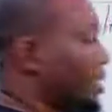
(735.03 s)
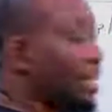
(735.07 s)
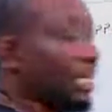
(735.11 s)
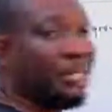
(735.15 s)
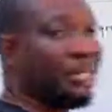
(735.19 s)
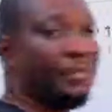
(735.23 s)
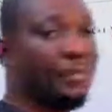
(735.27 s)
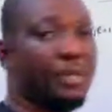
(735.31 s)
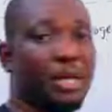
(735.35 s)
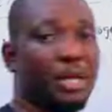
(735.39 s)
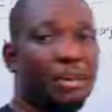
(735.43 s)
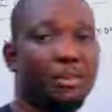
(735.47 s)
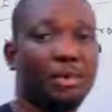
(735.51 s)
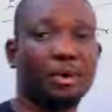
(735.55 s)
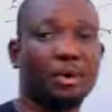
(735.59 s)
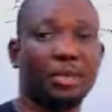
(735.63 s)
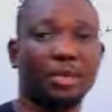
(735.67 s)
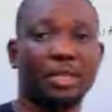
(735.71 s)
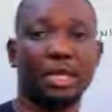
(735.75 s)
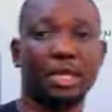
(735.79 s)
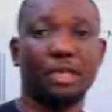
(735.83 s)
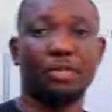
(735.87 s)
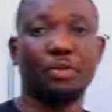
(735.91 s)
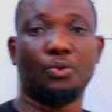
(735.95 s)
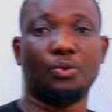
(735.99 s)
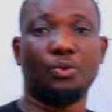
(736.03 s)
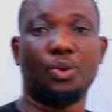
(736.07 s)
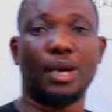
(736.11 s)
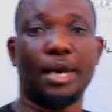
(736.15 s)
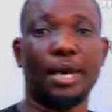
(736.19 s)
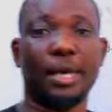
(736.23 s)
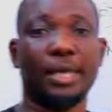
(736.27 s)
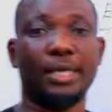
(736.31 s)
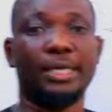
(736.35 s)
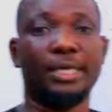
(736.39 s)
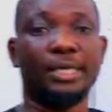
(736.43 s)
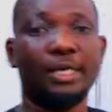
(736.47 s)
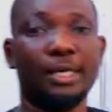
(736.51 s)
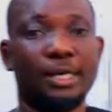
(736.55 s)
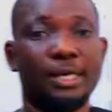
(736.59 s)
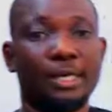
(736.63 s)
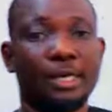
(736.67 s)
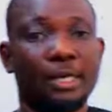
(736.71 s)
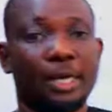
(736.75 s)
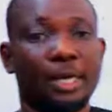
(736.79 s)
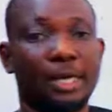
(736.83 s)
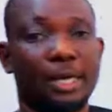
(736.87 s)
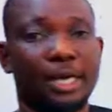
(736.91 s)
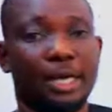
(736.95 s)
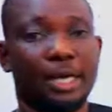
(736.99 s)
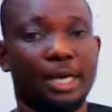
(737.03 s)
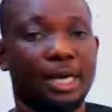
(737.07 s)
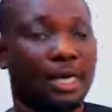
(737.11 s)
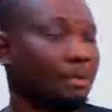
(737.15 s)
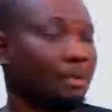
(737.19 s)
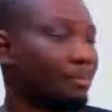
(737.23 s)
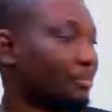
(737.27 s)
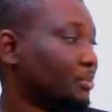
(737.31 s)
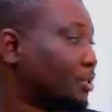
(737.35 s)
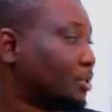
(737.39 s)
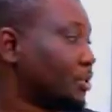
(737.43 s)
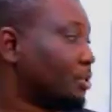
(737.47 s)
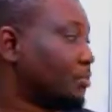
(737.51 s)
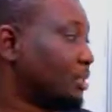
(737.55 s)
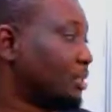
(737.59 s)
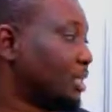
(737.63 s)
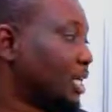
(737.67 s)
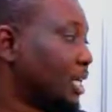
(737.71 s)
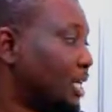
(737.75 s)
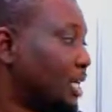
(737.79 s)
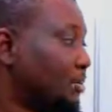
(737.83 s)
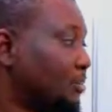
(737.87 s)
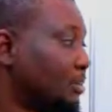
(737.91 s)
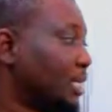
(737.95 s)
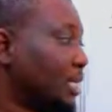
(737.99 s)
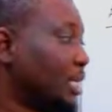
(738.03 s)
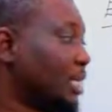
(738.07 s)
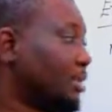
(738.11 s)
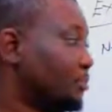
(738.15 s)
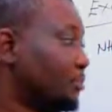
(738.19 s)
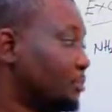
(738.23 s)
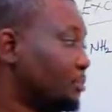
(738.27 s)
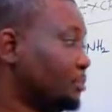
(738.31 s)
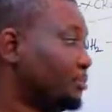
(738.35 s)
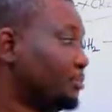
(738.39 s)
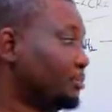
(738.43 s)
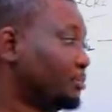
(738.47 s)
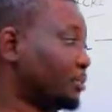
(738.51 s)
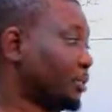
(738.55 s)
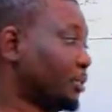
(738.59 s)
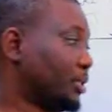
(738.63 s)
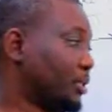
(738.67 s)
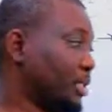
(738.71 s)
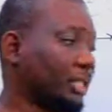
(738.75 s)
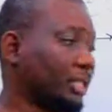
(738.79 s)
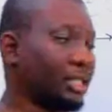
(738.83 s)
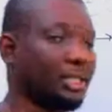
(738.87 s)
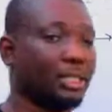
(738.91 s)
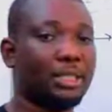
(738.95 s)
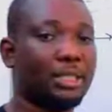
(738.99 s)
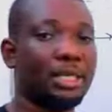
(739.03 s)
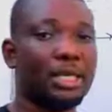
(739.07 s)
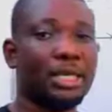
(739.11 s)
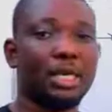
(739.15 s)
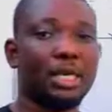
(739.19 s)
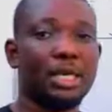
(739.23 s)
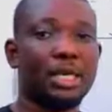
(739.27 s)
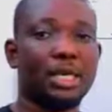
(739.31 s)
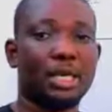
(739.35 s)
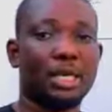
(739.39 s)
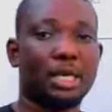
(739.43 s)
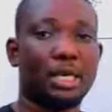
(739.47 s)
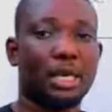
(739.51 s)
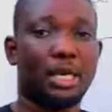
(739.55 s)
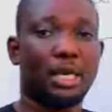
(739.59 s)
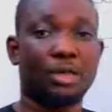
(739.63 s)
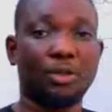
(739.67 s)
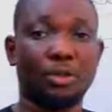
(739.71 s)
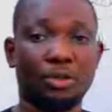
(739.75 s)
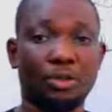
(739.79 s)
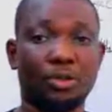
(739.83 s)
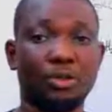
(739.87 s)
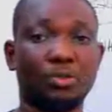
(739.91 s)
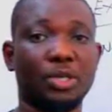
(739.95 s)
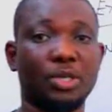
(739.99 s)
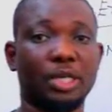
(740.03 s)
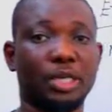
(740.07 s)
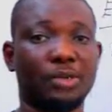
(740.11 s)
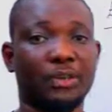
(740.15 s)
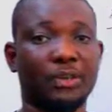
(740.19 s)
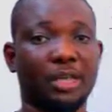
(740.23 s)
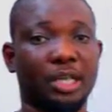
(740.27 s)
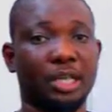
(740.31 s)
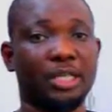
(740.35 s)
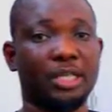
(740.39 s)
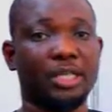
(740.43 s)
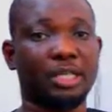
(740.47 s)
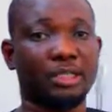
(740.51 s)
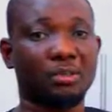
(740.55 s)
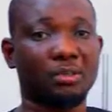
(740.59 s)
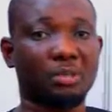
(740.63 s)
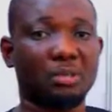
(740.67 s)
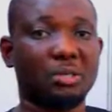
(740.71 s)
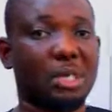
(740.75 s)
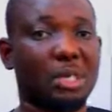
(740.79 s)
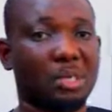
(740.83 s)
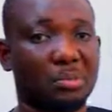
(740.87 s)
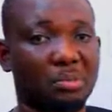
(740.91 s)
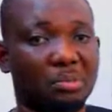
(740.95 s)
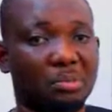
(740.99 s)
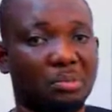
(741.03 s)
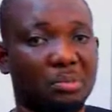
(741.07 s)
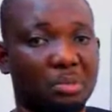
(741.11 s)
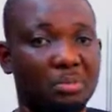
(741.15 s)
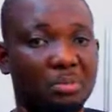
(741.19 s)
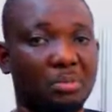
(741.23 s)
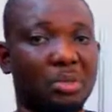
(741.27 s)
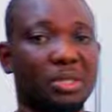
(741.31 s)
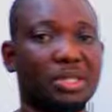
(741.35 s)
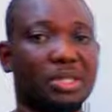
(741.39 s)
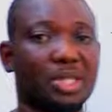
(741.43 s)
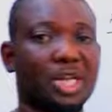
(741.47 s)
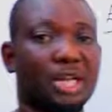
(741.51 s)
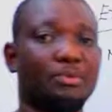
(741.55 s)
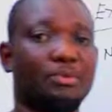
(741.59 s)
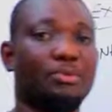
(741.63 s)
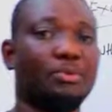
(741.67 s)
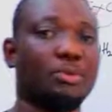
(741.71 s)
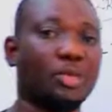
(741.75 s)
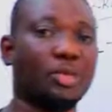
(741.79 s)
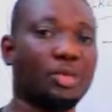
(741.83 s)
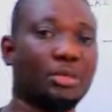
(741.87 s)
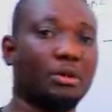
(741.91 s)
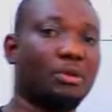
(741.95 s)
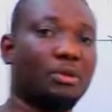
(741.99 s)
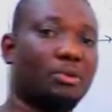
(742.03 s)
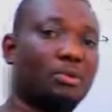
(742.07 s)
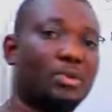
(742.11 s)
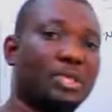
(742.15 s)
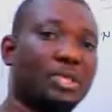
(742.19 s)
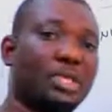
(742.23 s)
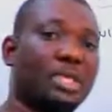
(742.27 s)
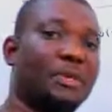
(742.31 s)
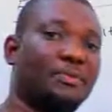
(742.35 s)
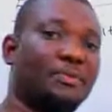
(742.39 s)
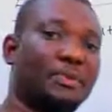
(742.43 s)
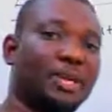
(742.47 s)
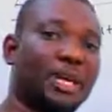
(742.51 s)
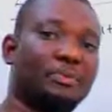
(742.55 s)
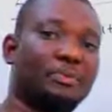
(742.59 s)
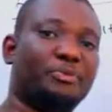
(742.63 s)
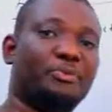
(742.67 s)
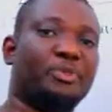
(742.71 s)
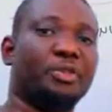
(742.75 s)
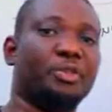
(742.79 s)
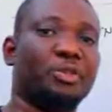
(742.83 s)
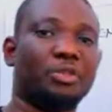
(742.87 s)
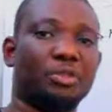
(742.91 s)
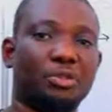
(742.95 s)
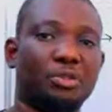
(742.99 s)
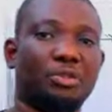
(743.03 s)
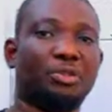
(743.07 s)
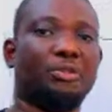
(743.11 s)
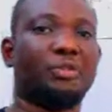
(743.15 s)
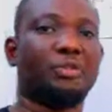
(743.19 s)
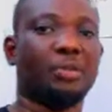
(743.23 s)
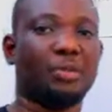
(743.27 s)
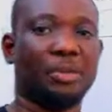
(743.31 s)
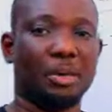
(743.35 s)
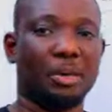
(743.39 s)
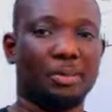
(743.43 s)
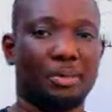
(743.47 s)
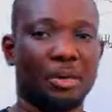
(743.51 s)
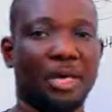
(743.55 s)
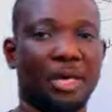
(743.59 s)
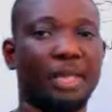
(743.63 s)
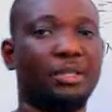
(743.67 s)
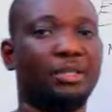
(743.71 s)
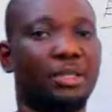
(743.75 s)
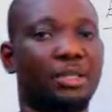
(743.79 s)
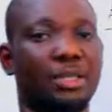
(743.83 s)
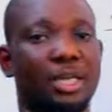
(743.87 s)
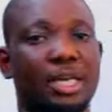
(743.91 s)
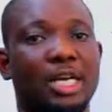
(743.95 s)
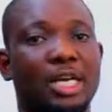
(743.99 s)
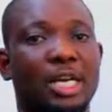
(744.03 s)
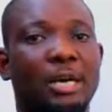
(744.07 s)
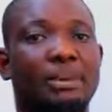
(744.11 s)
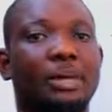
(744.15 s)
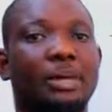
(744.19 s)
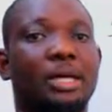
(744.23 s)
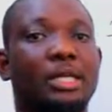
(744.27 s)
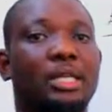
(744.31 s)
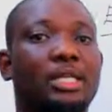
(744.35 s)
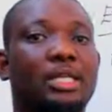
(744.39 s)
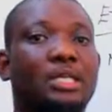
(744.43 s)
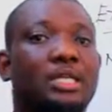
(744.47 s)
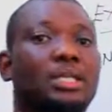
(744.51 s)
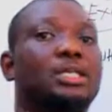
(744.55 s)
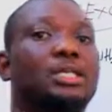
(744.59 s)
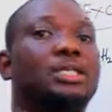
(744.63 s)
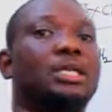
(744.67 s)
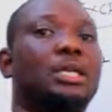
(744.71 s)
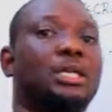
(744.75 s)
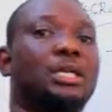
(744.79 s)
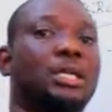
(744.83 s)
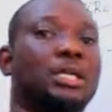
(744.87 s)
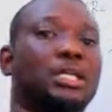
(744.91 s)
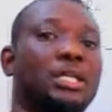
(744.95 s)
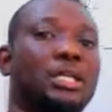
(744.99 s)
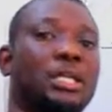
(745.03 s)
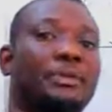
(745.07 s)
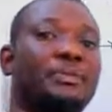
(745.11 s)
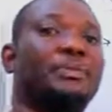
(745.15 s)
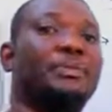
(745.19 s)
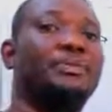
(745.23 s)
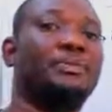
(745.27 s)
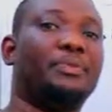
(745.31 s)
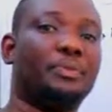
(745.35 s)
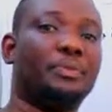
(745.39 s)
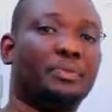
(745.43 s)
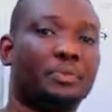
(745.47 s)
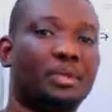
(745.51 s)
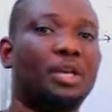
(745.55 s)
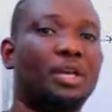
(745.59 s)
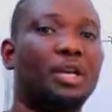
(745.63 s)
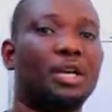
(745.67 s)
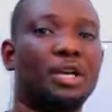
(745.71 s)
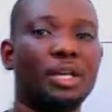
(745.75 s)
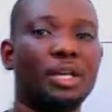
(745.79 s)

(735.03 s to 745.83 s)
in this video I'm going to tell you why sometimes protein can also give energy. You know that most times we always give that function of carbohydrate. That carbohydrate is the energy giving food.